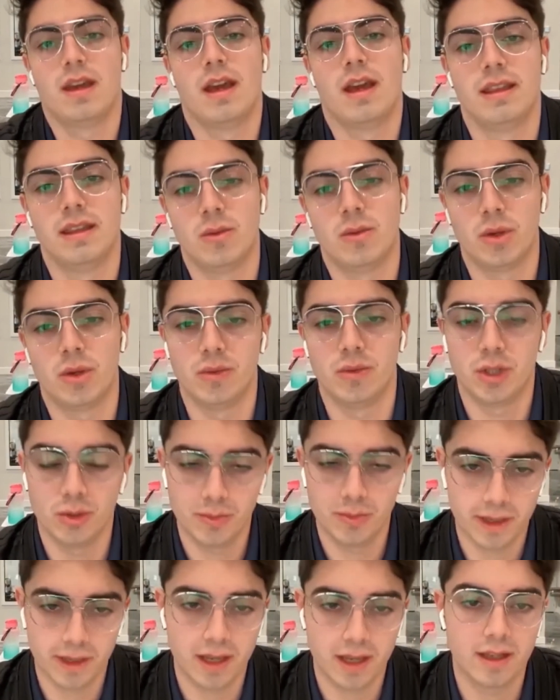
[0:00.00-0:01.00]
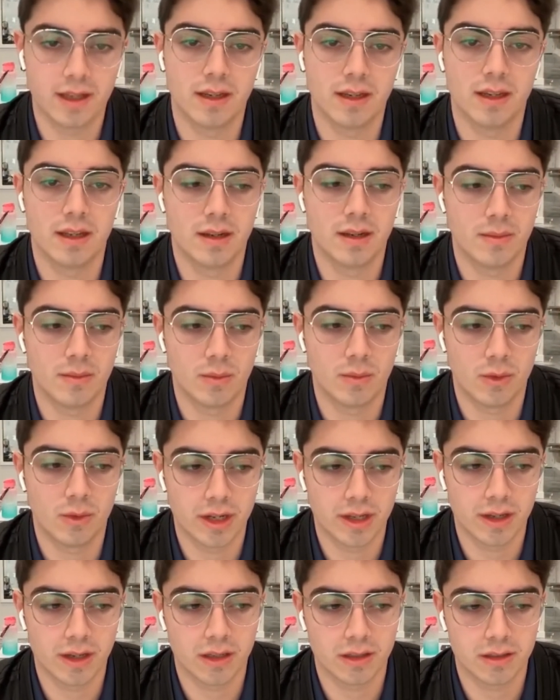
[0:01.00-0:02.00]
and then we would duplicate it and run
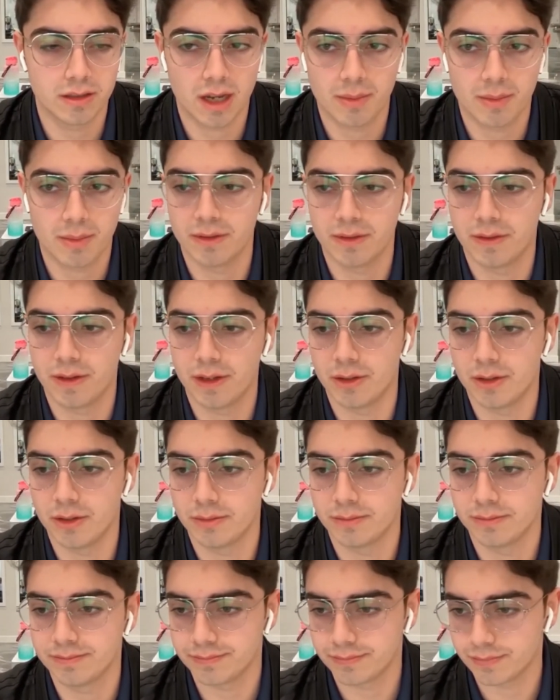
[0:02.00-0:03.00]
it on top of the funnel.